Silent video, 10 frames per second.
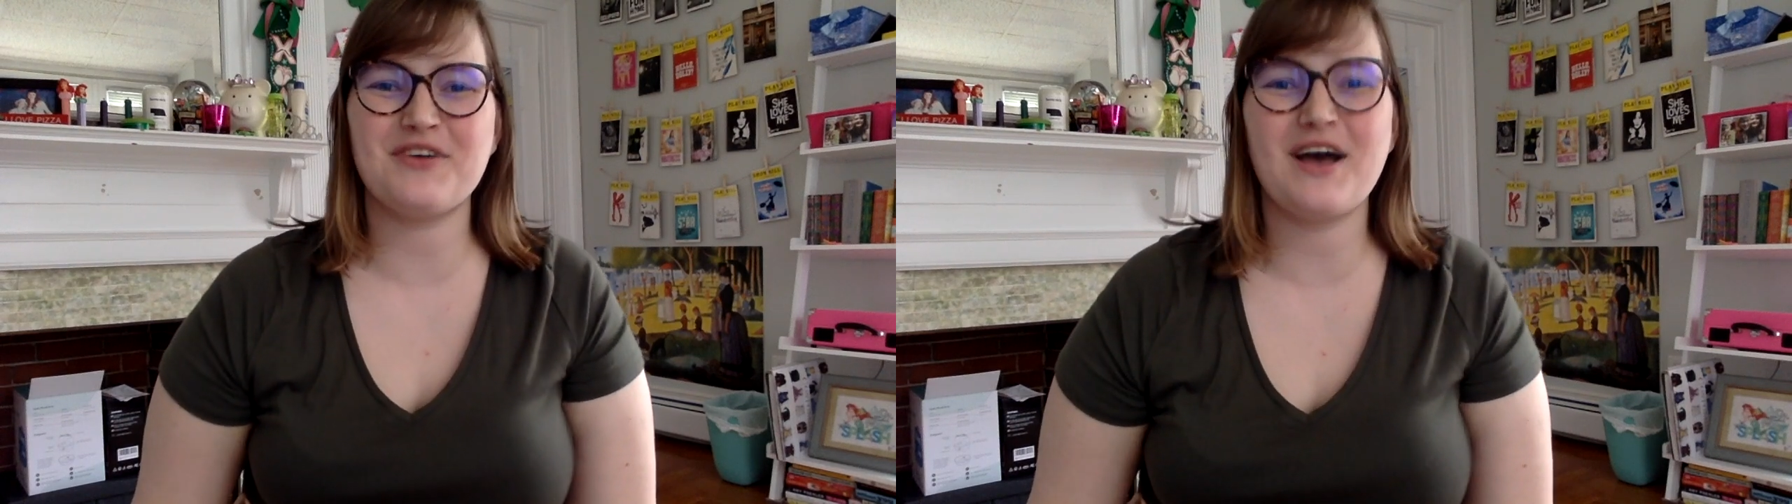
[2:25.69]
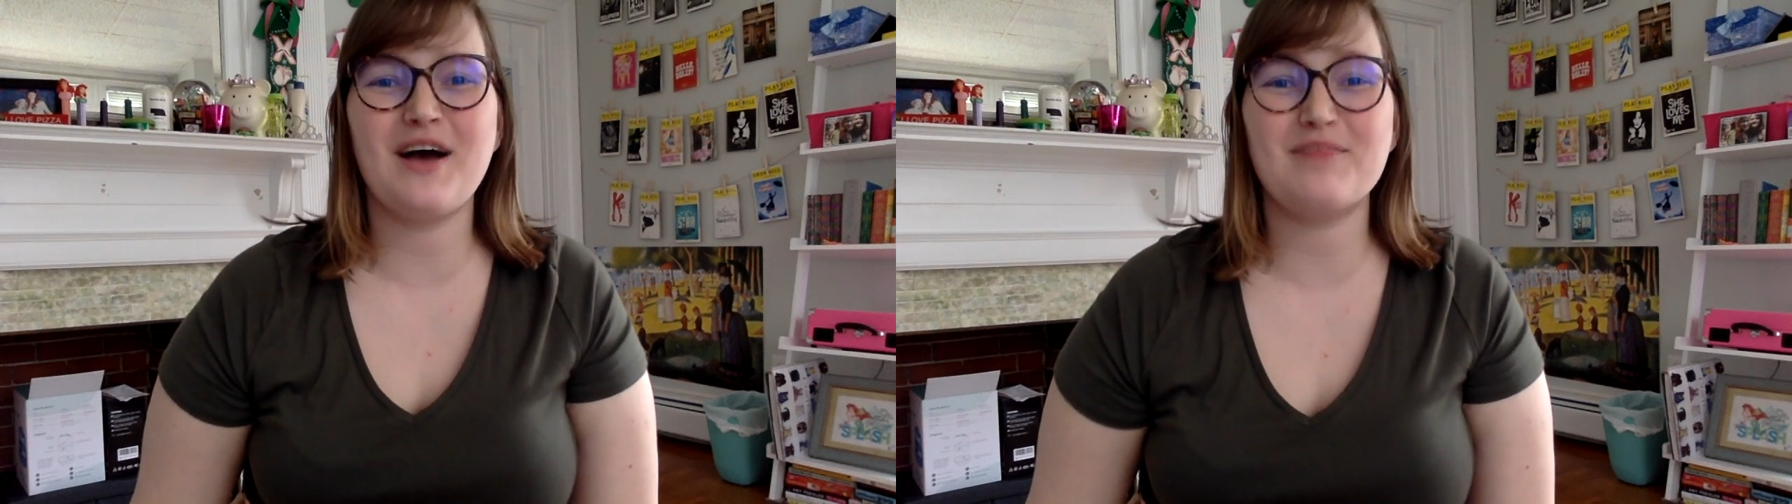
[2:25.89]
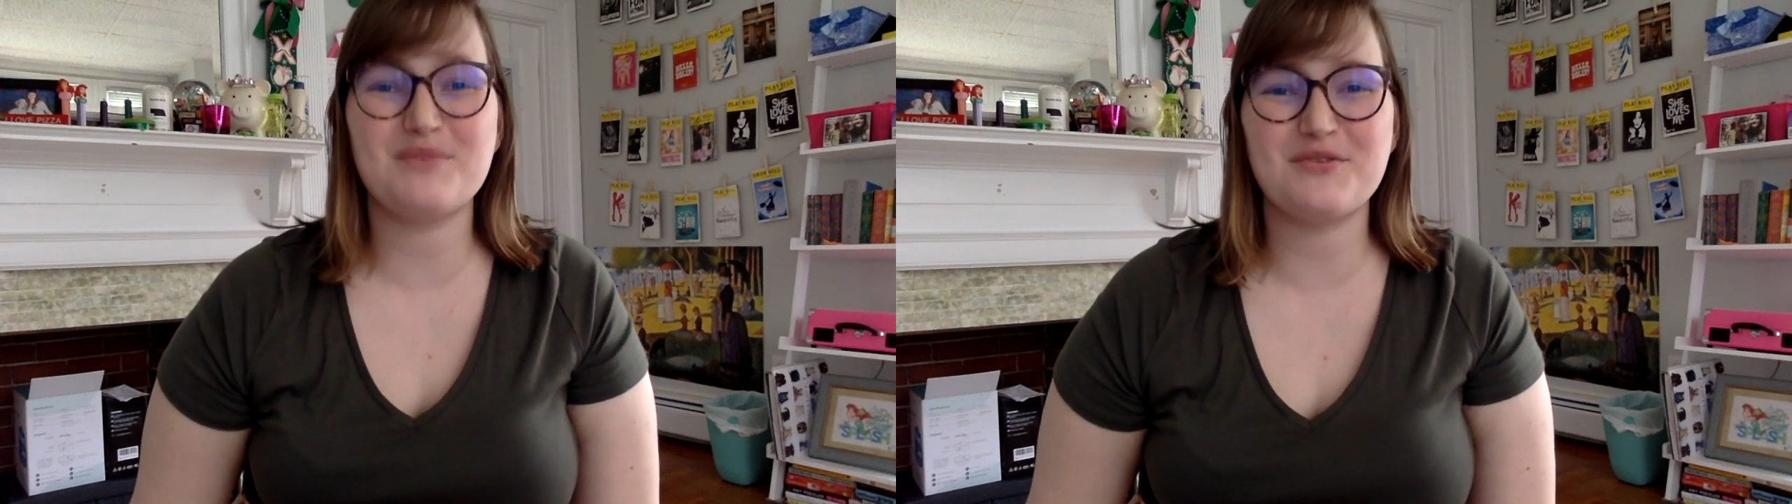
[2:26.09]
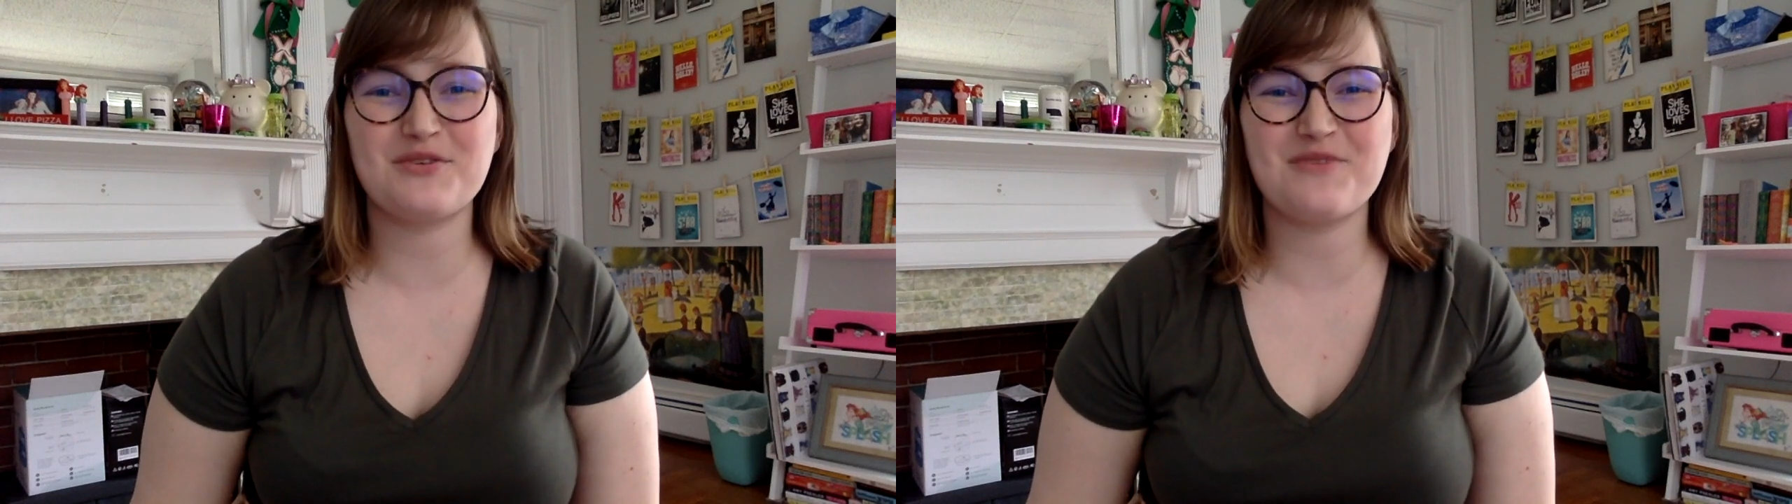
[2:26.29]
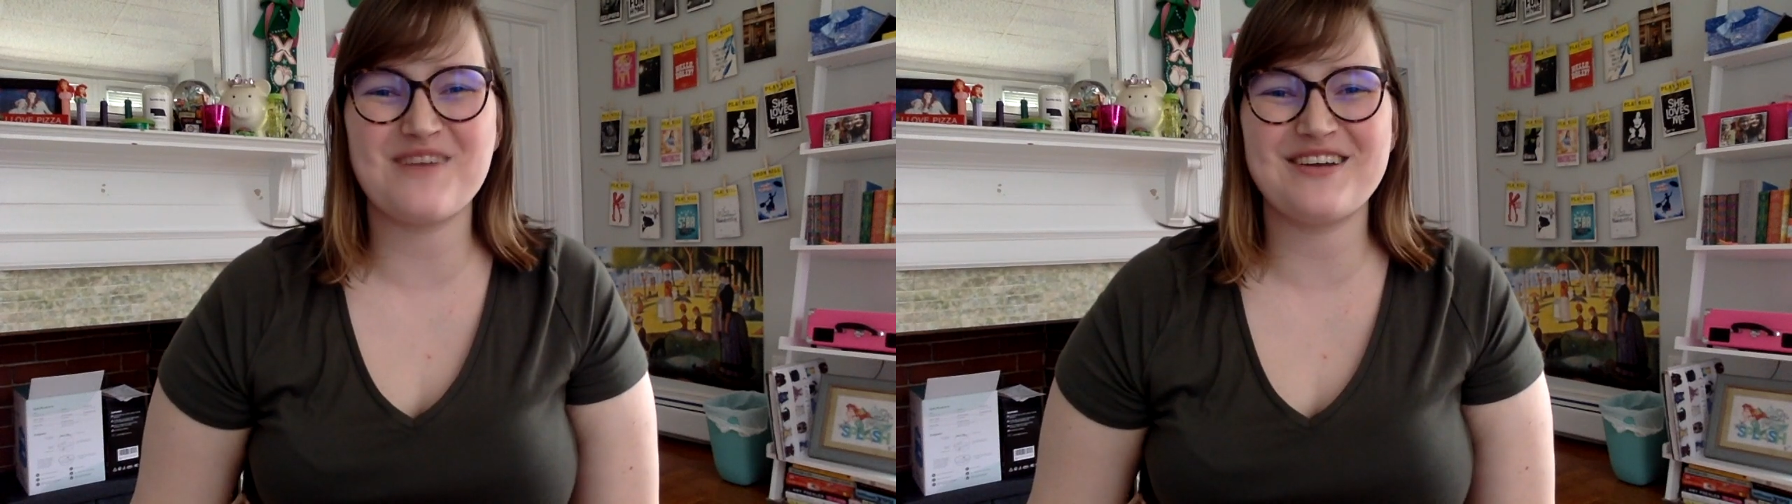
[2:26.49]
of
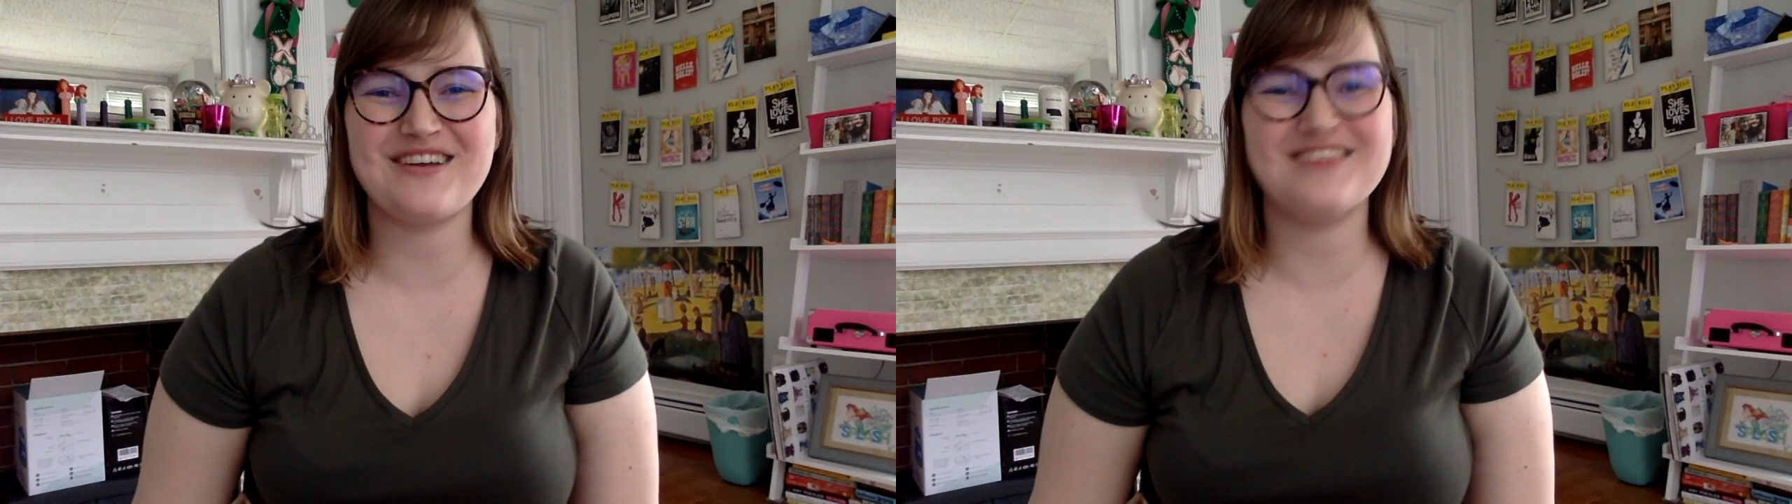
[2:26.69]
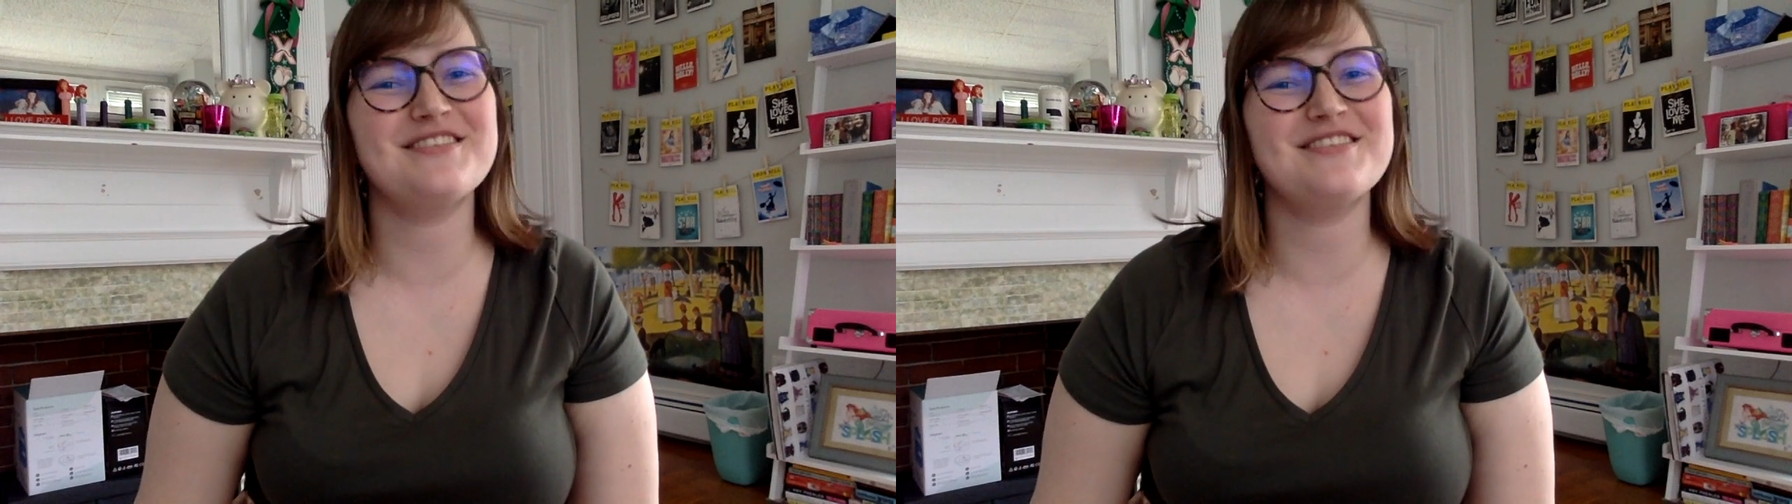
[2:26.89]
Musical Mondays.